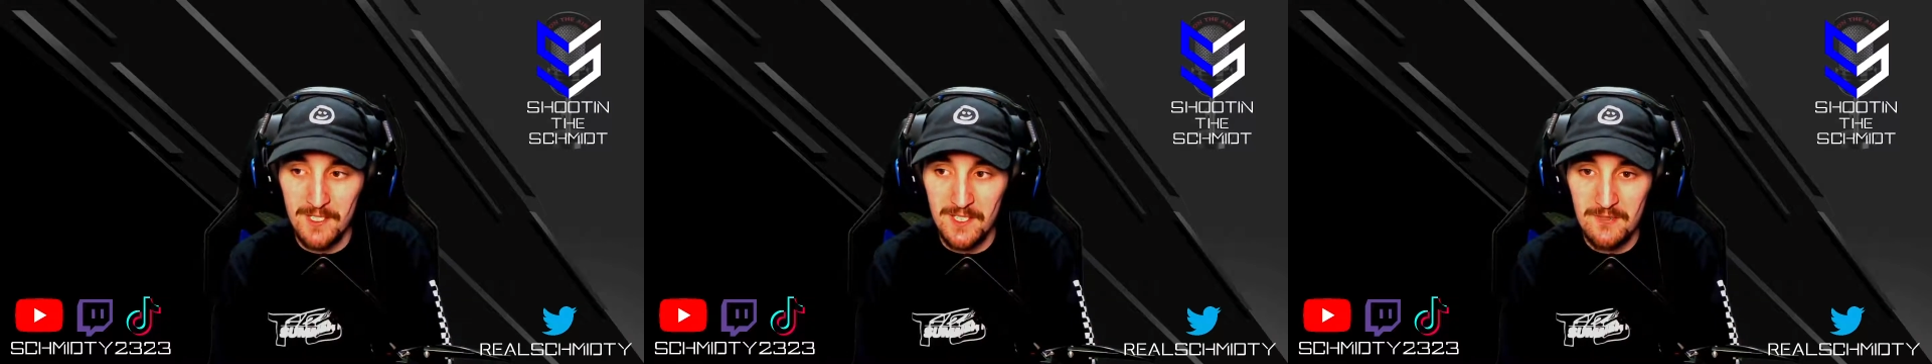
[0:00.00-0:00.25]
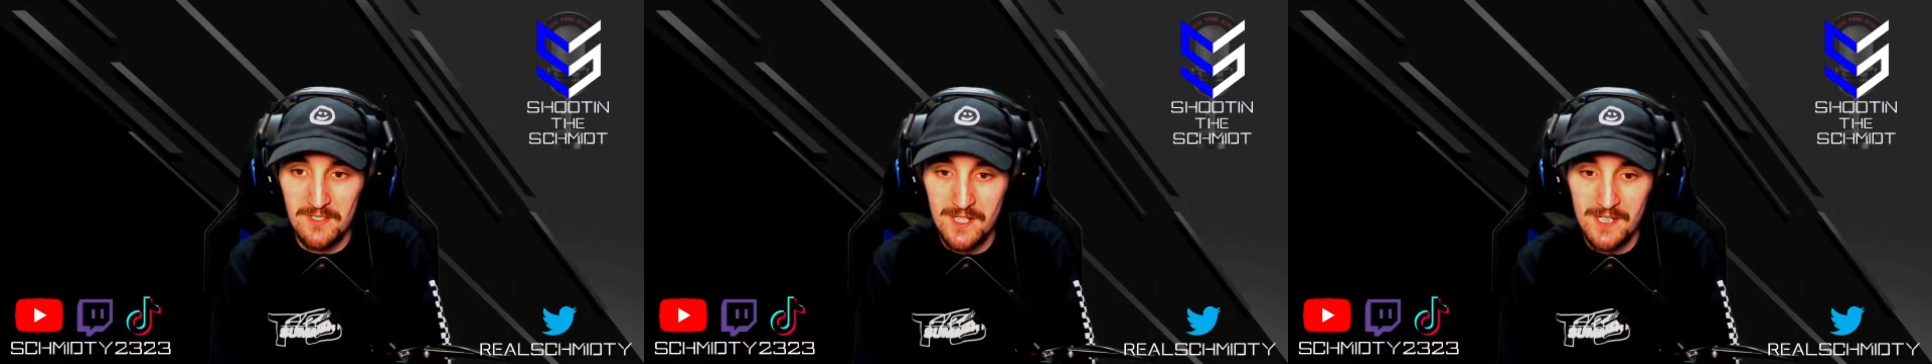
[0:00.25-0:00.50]
when
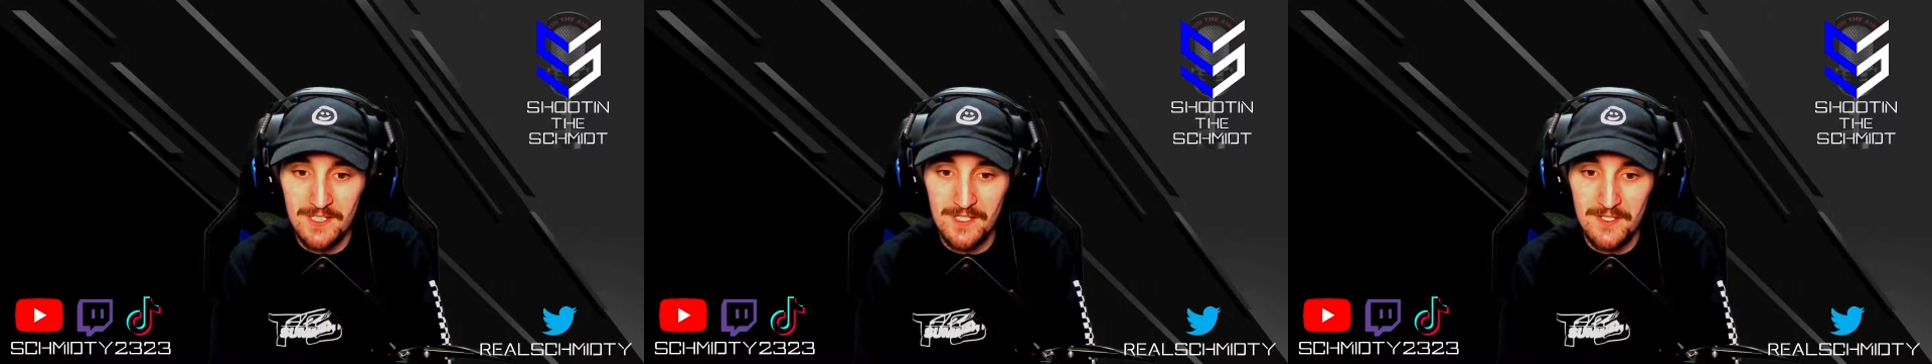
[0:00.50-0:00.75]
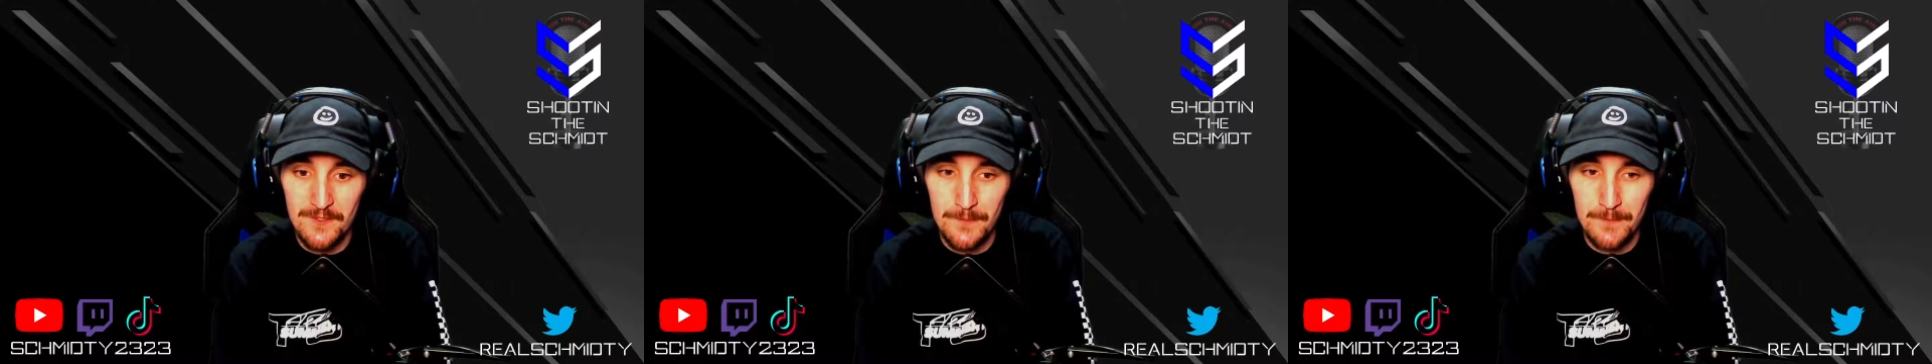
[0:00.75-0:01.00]
you talk
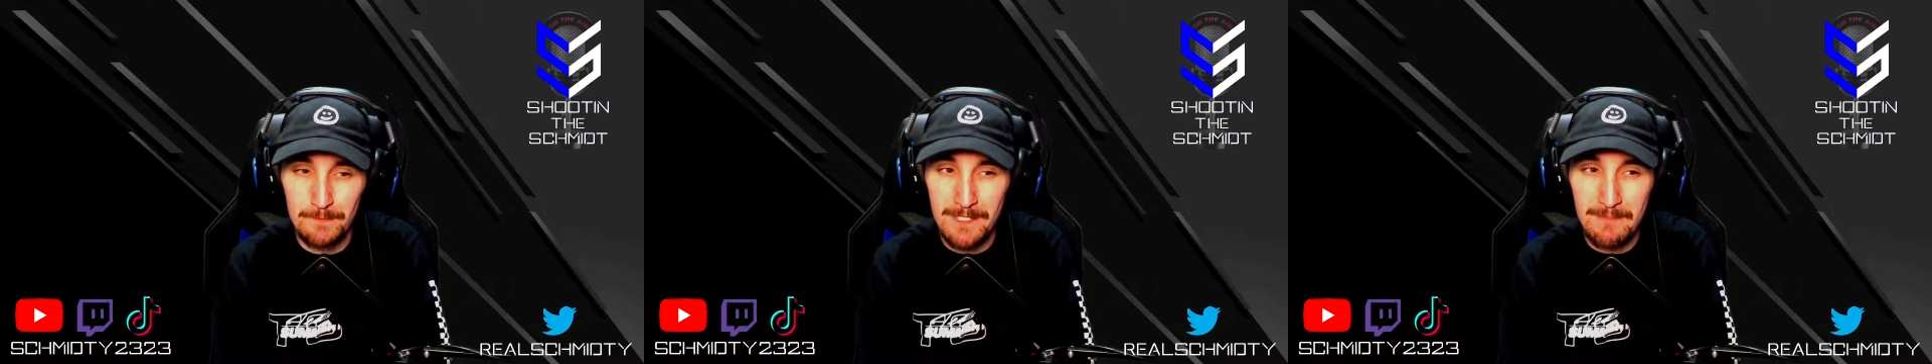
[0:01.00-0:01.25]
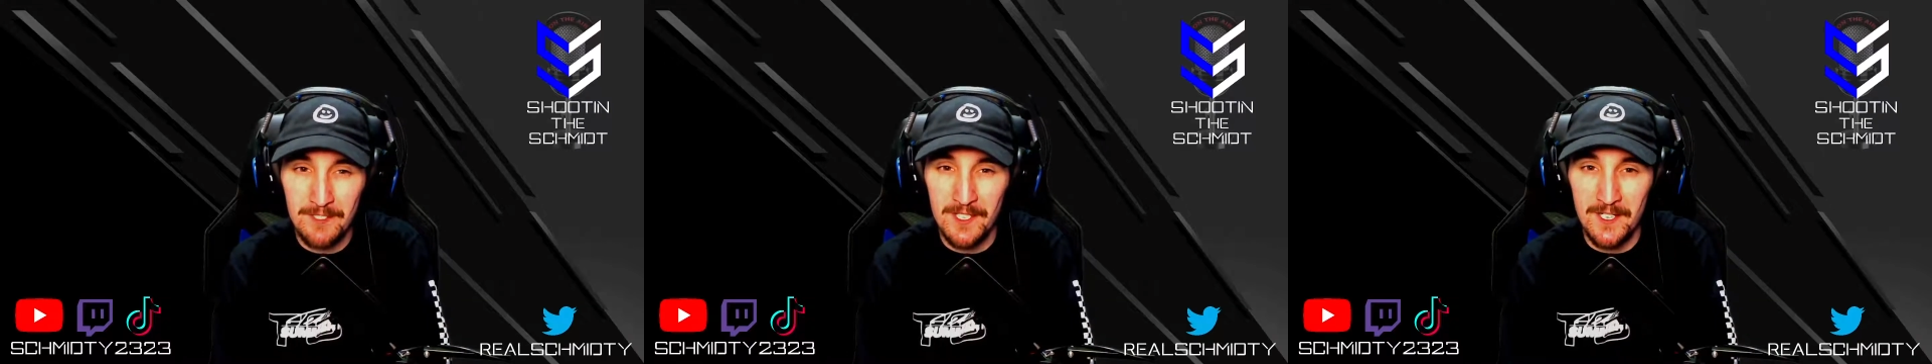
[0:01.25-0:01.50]
to
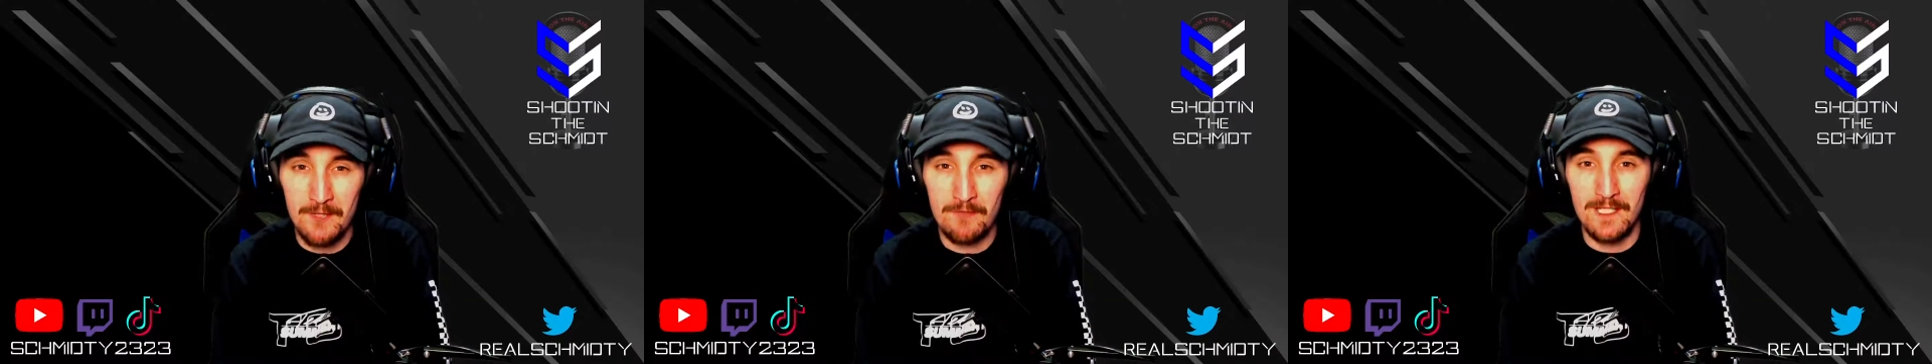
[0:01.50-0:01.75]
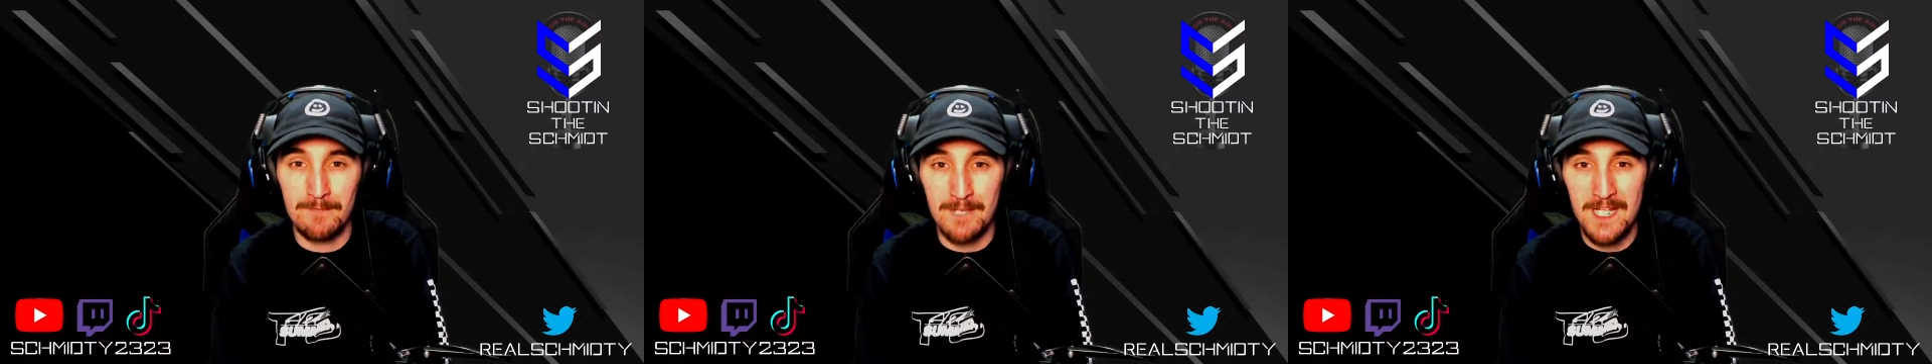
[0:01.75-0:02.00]
people that aren't
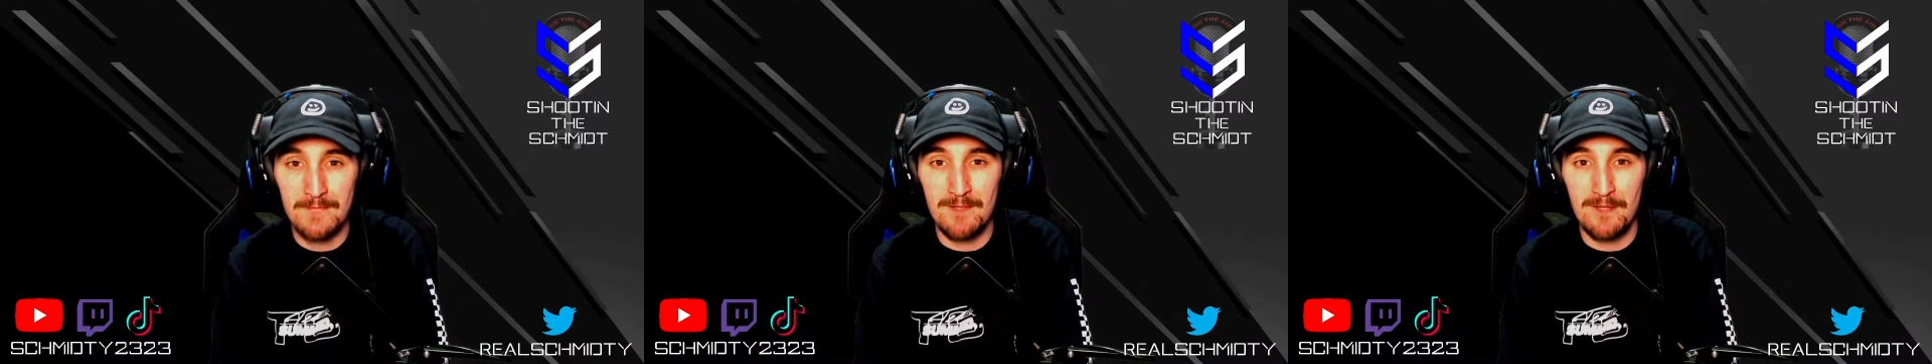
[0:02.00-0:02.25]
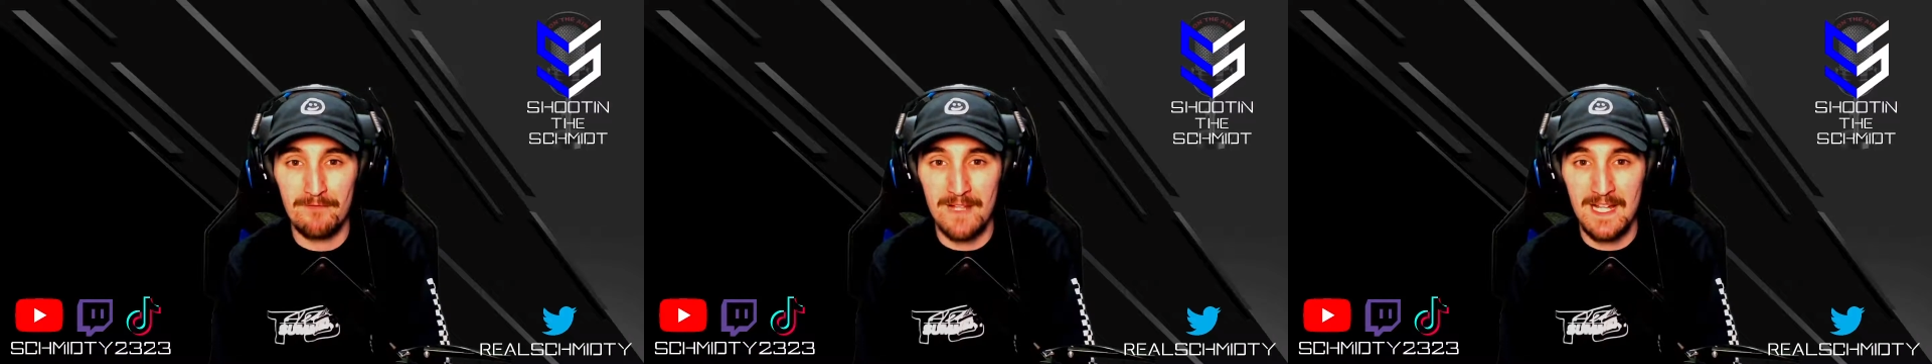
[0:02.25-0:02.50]
really
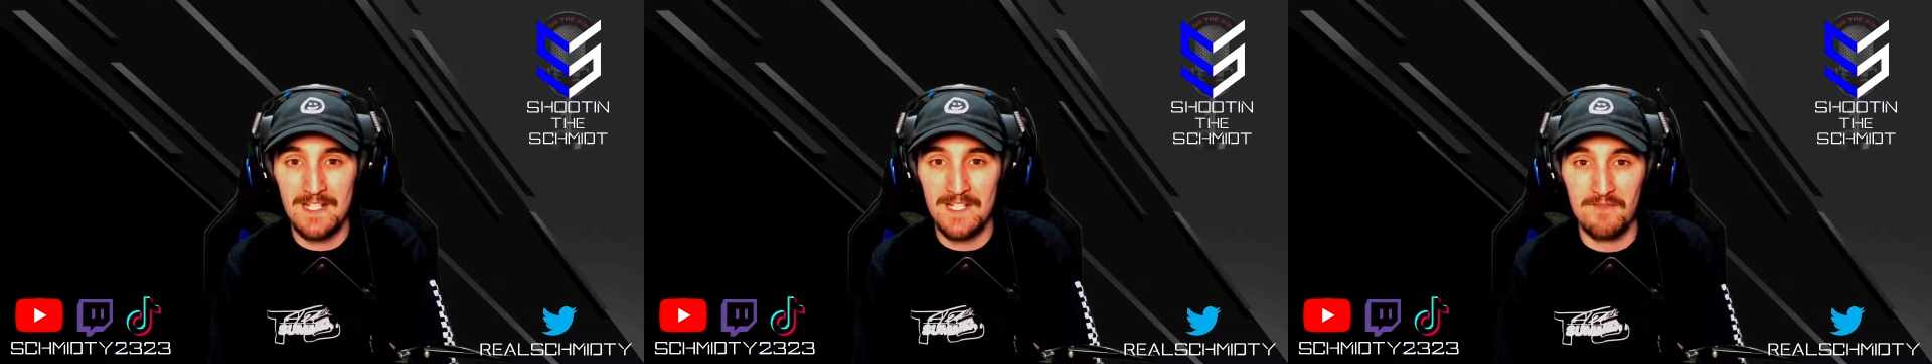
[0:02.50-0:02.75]
baseball fans,